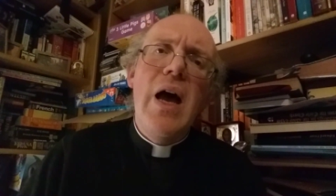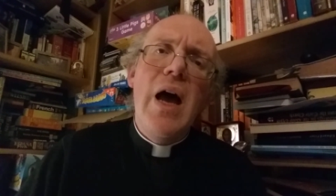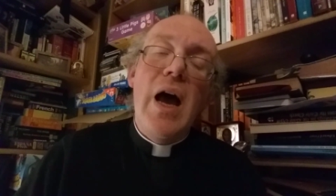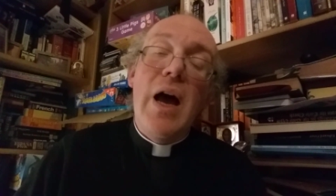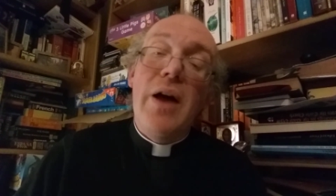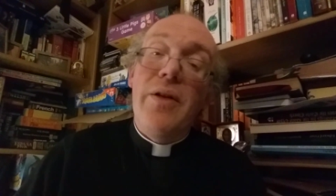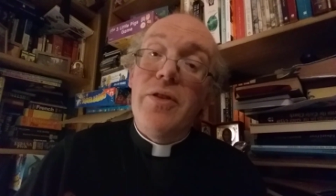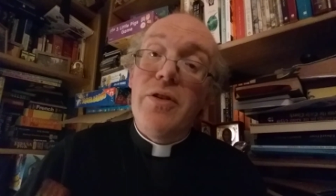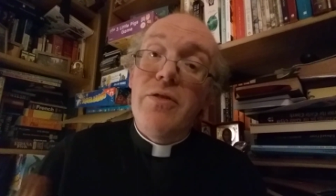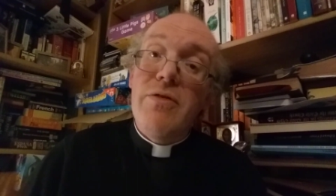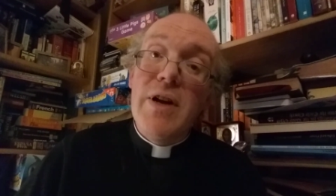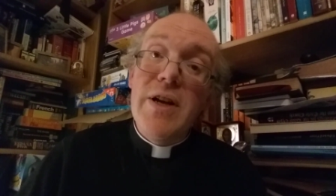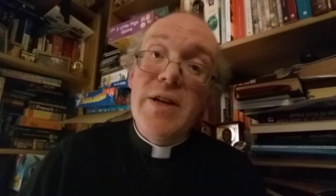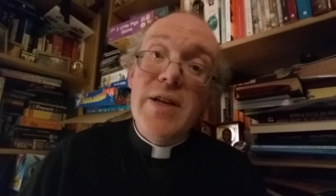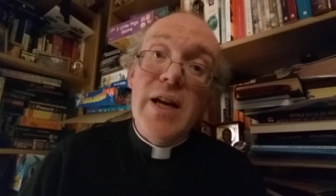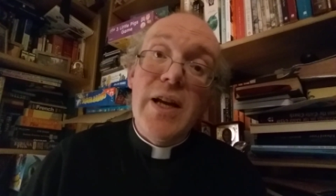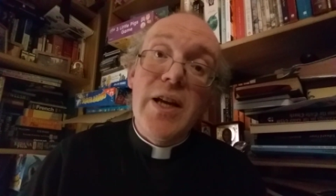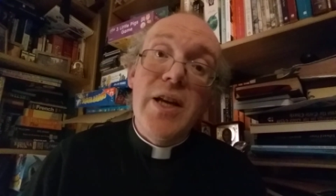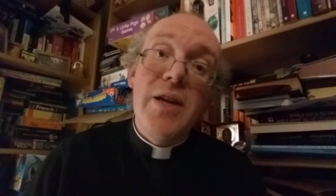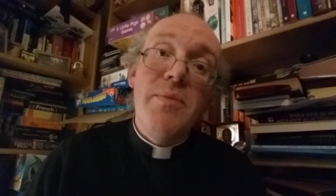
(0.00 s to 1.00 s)
and the
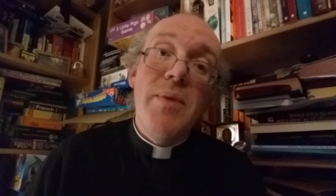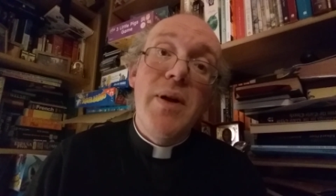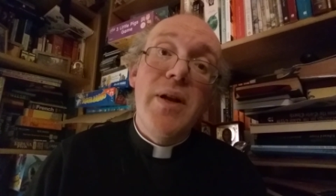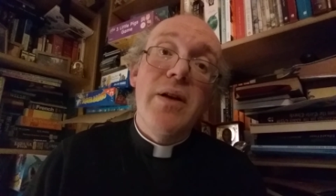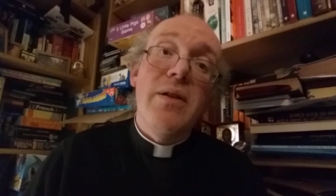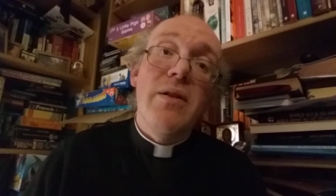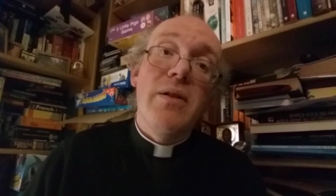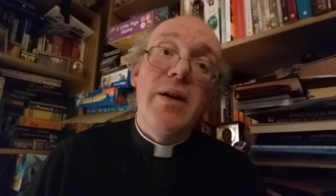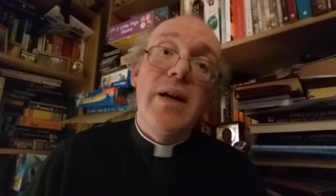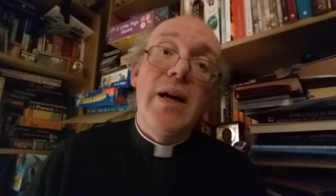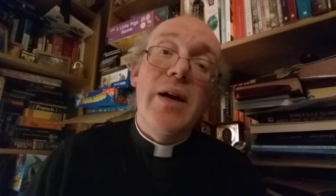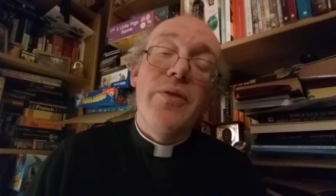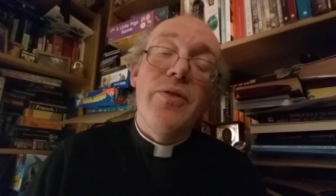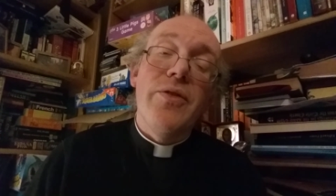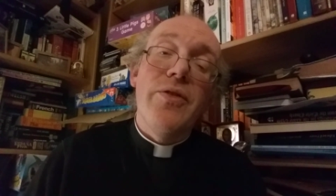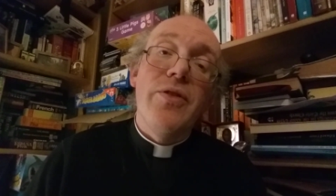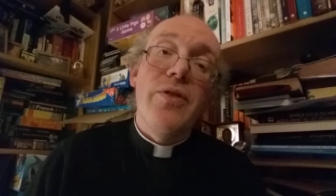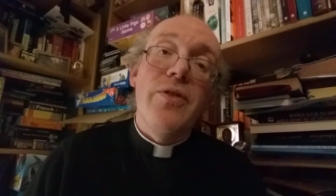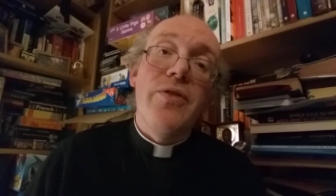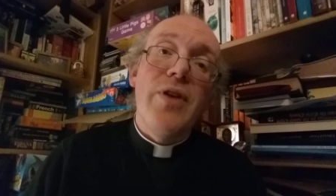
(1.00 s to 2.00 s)
great ecumenical
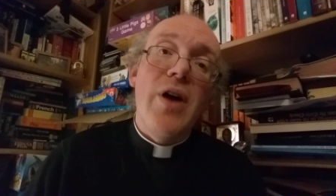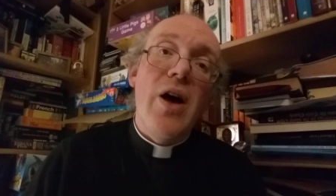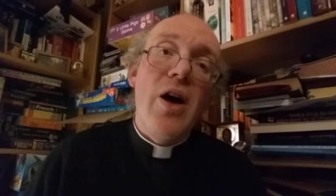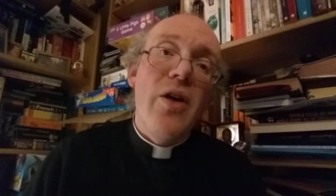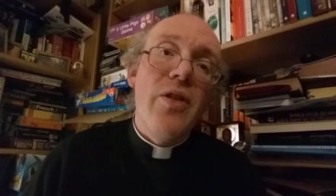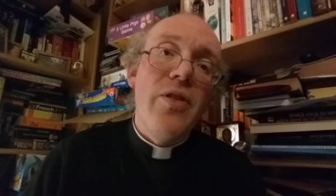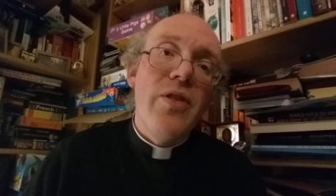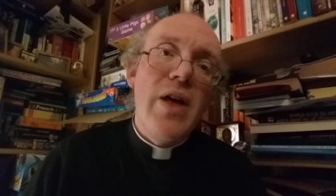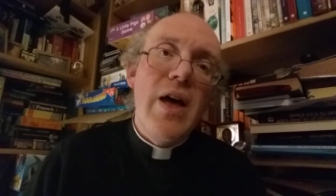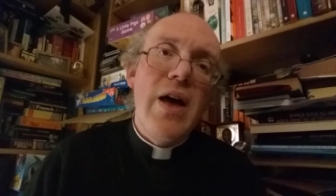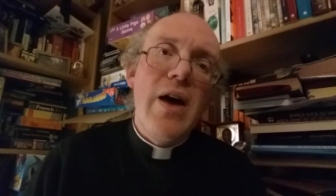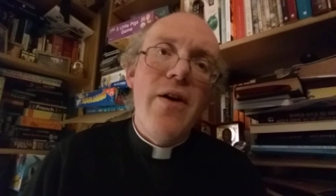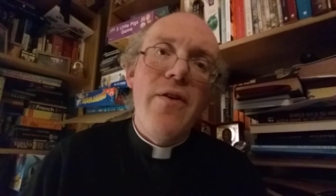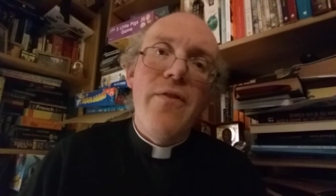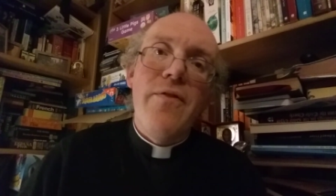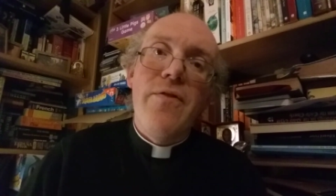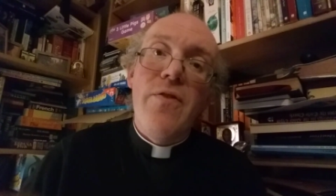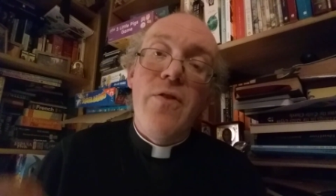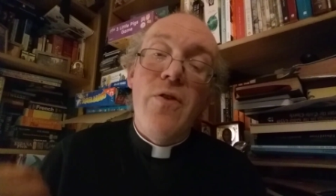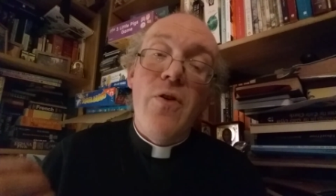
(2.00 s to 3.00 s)
councils are there
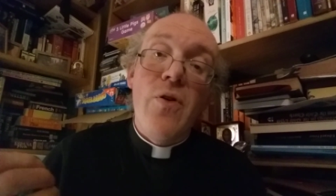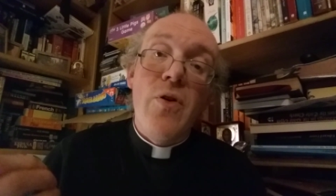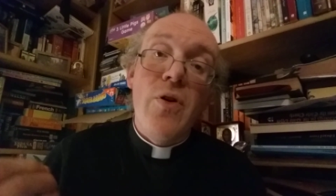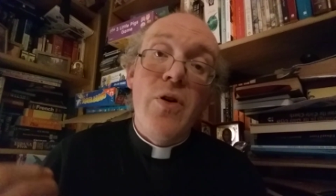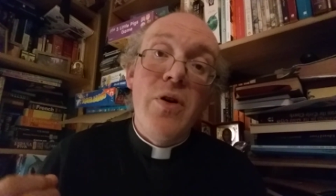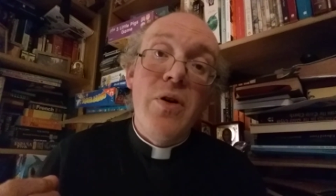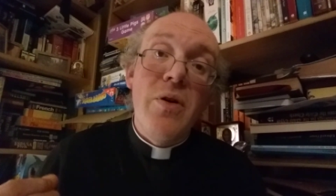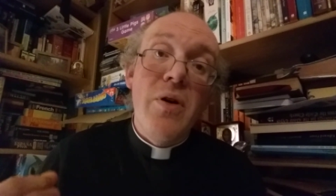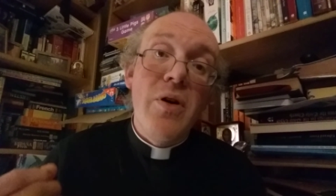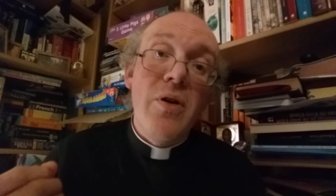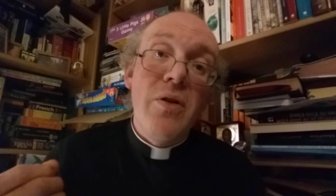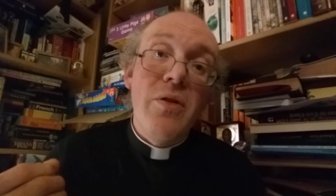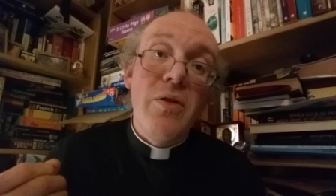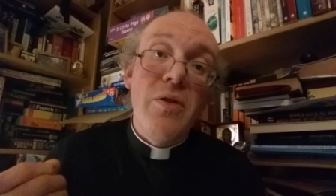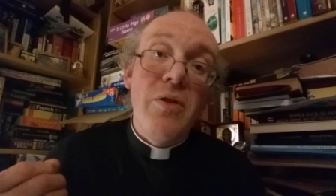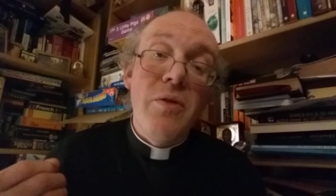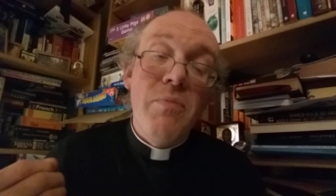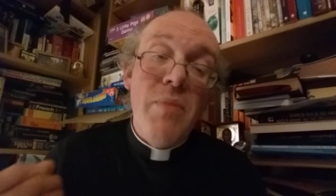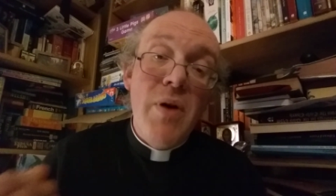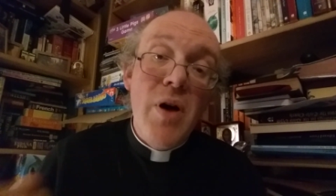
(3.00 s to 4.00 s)
for
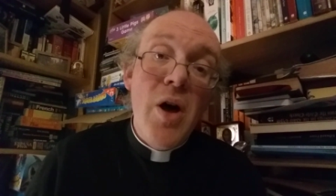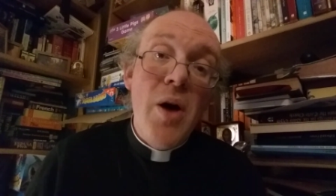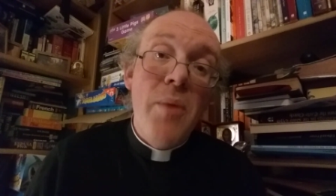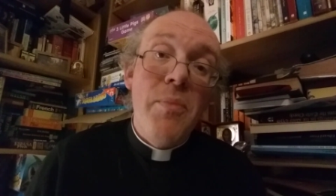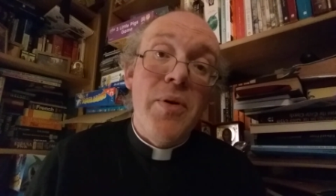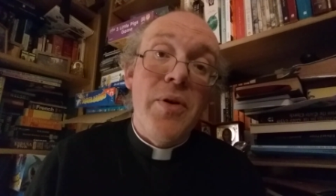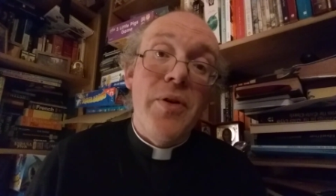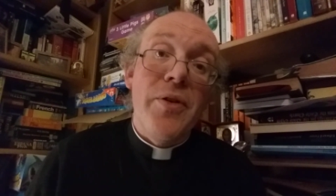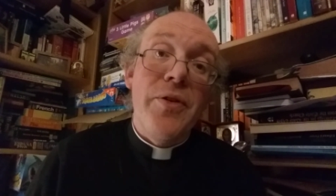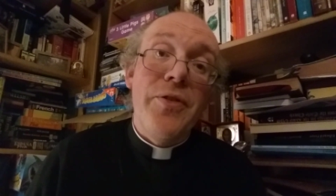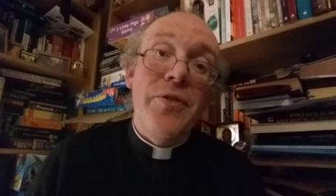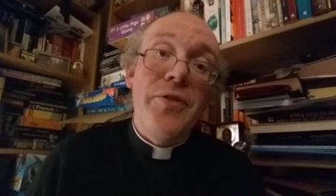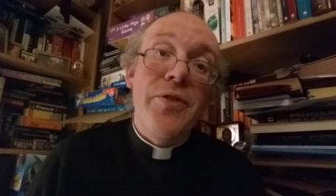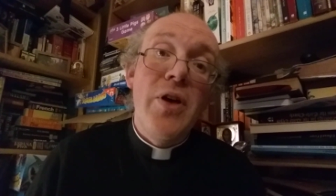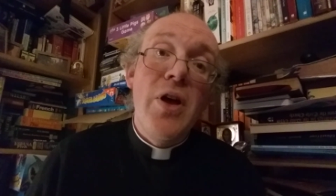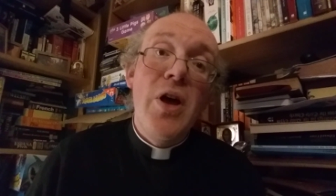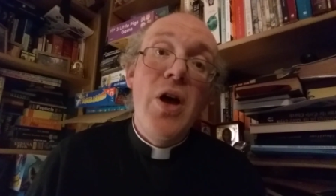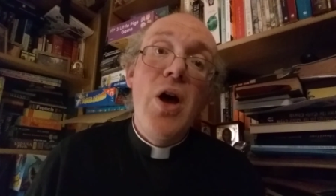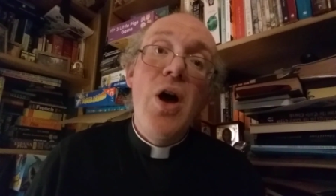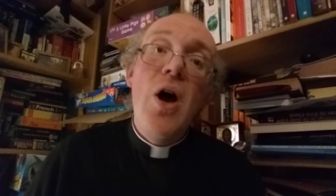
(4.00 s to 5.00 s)
the purpose
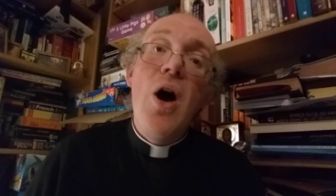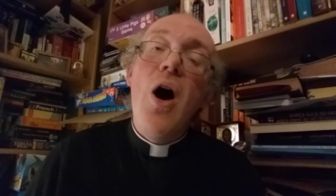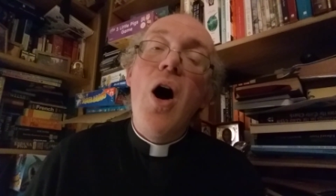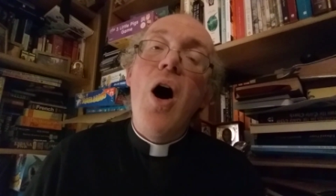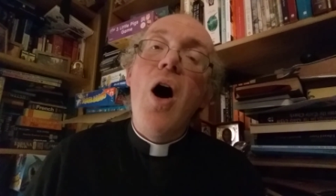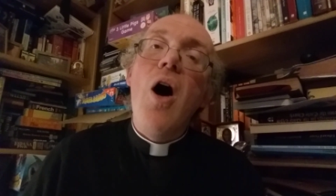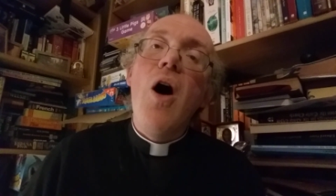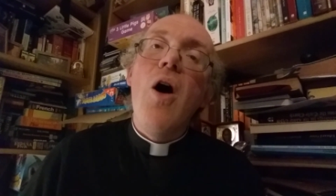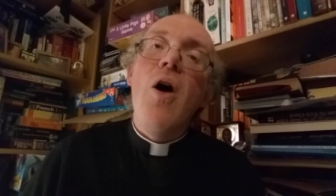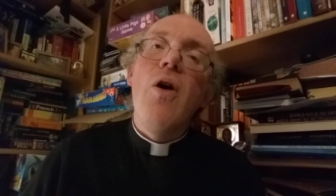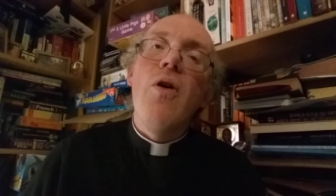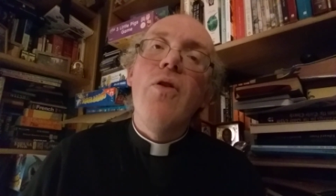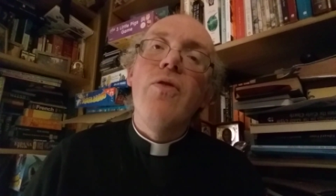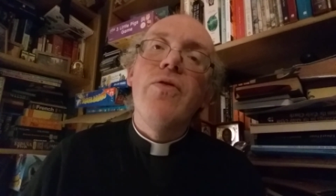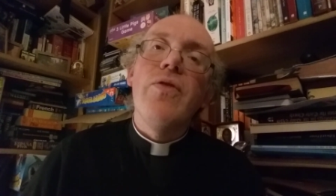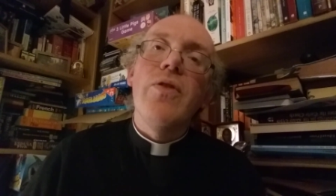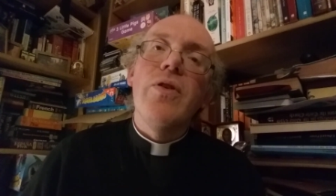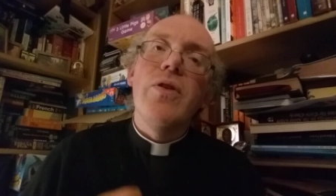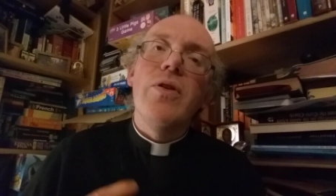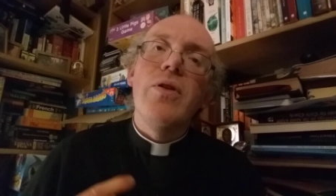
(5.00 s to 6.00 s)
of